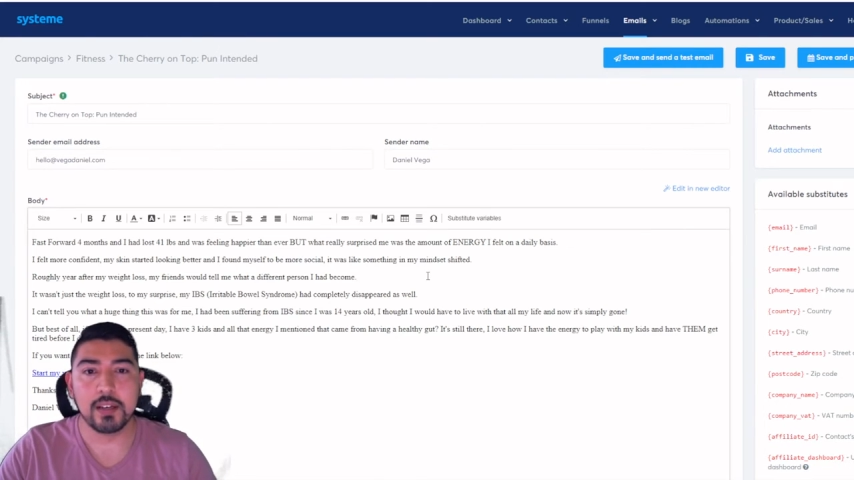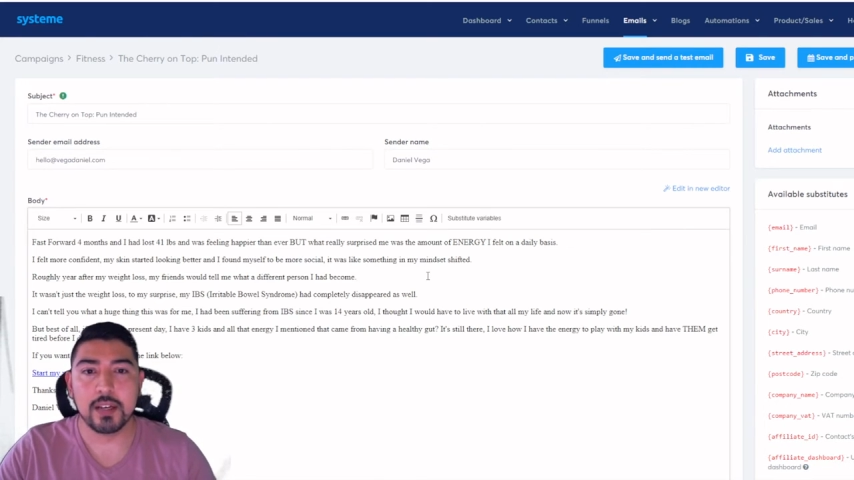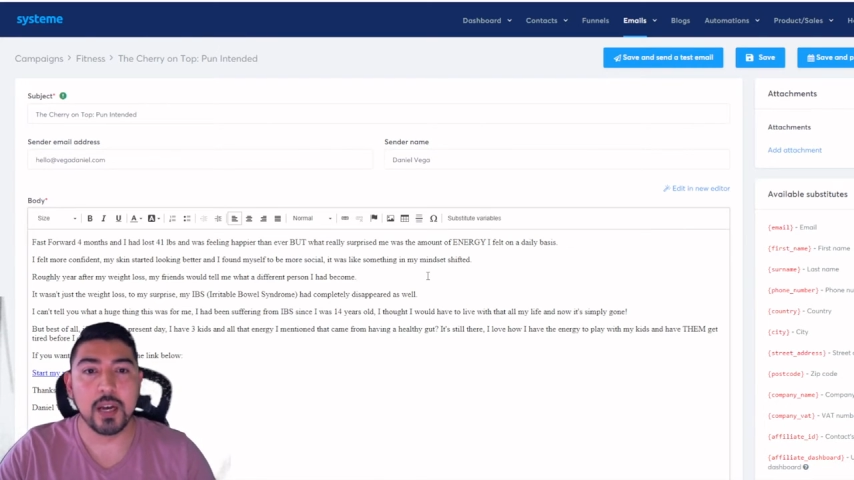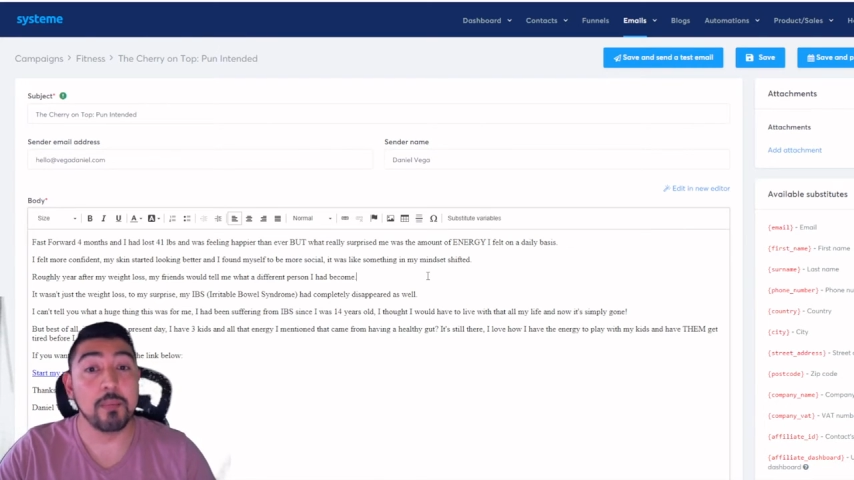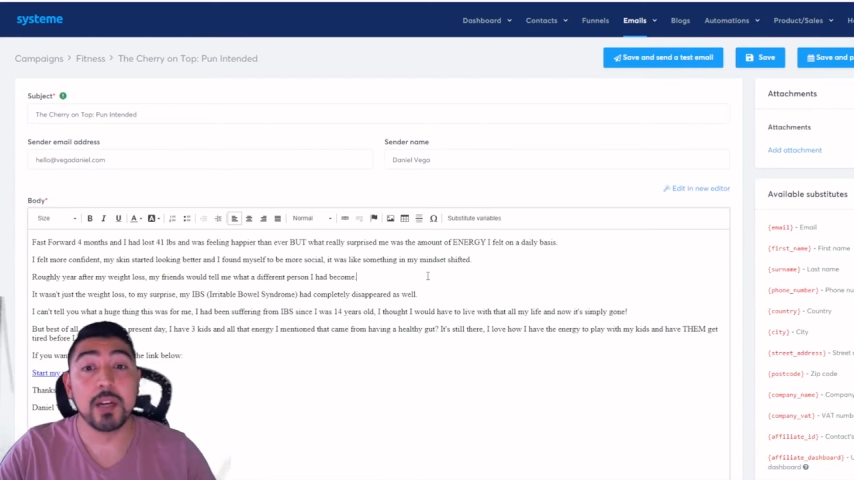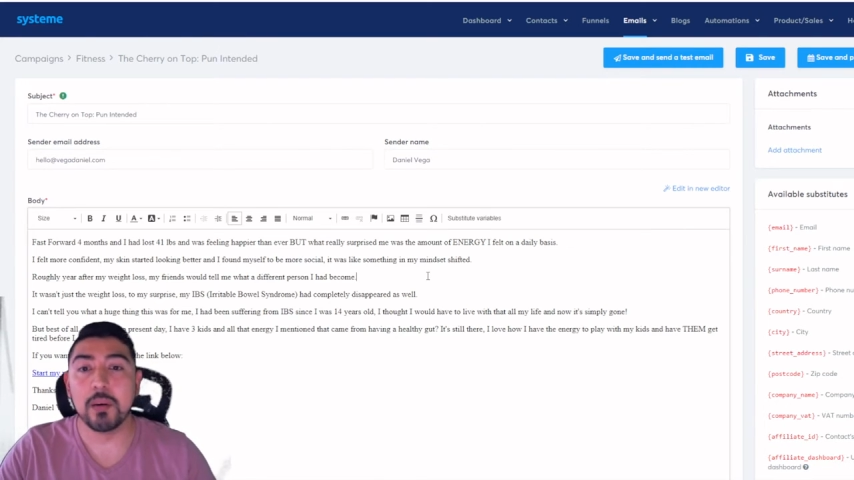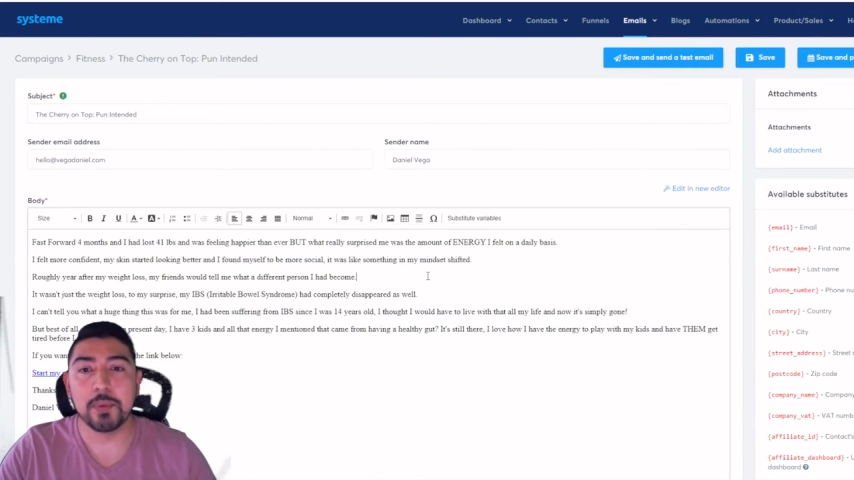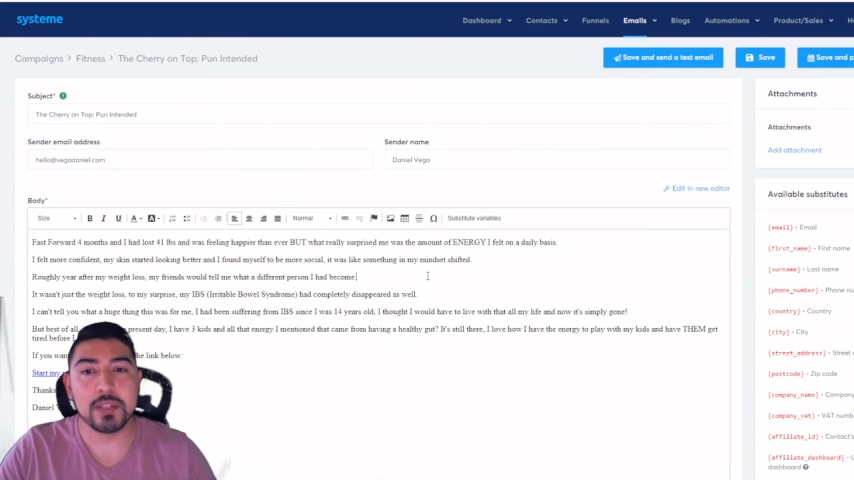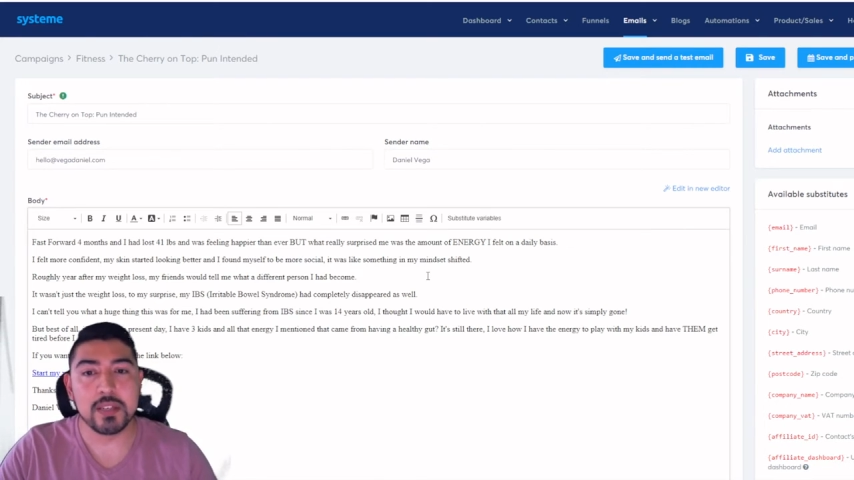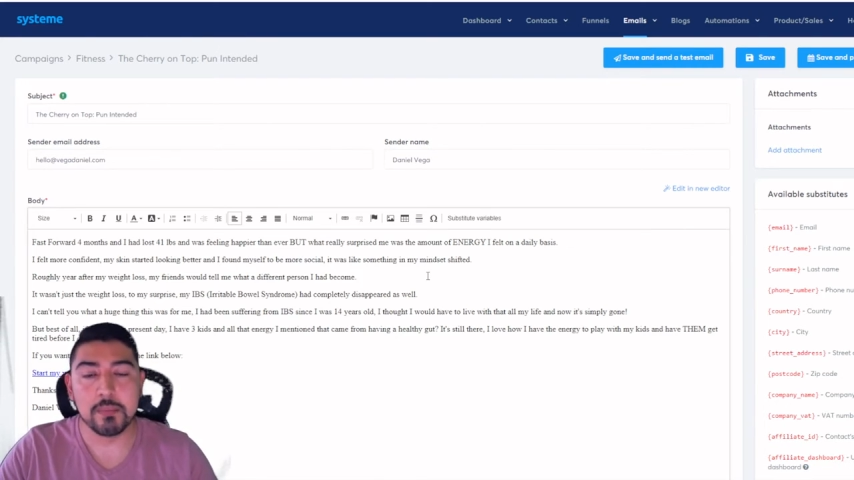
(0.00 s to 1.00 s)
coming up
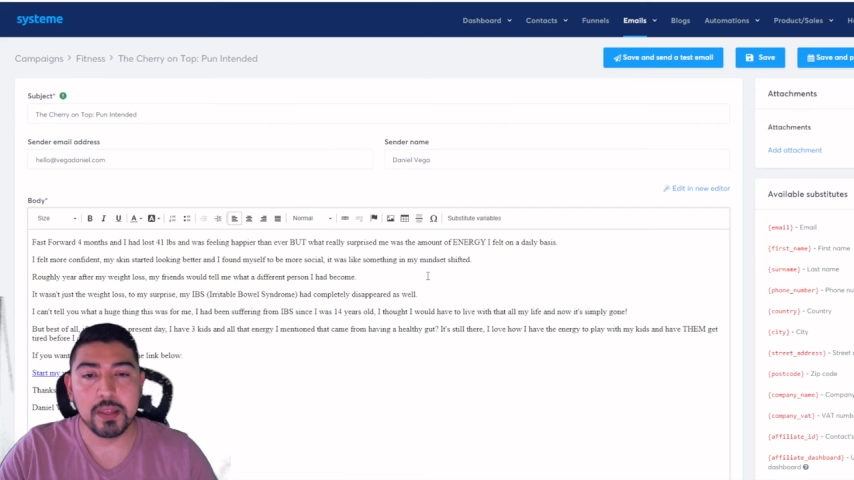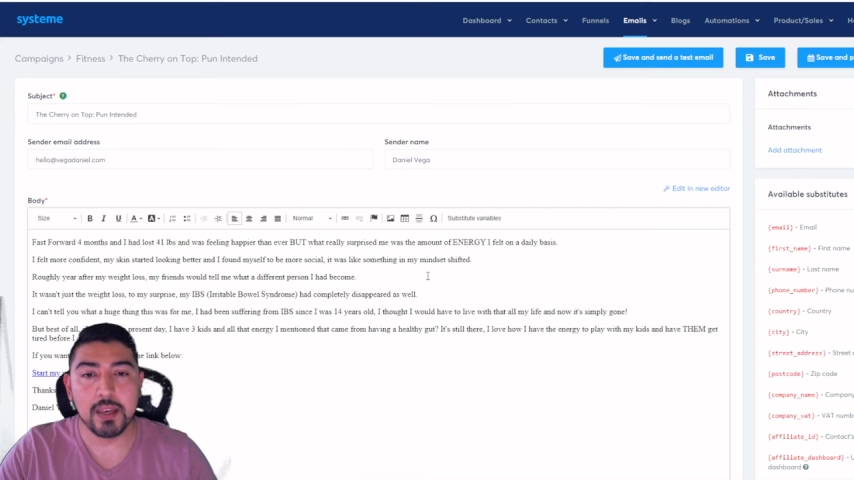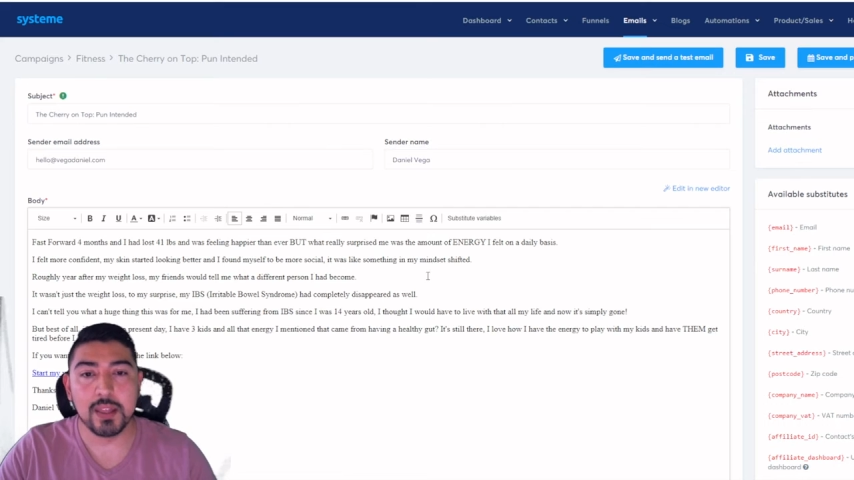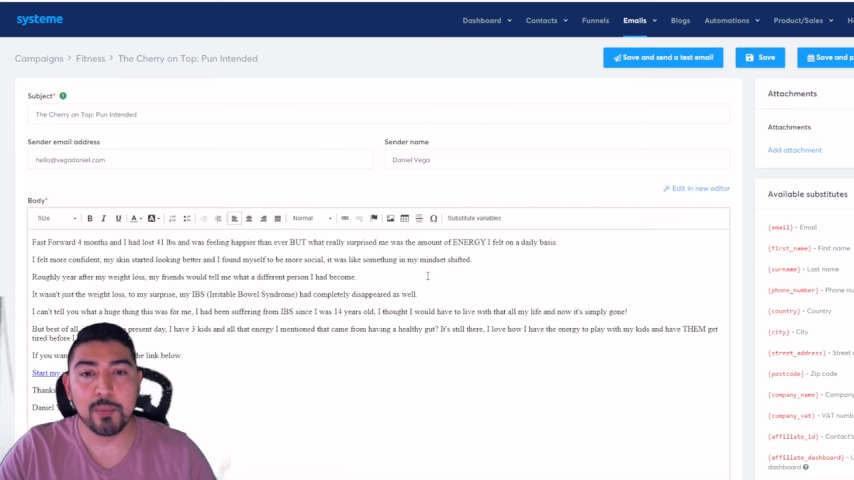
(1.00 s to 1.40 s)
with something and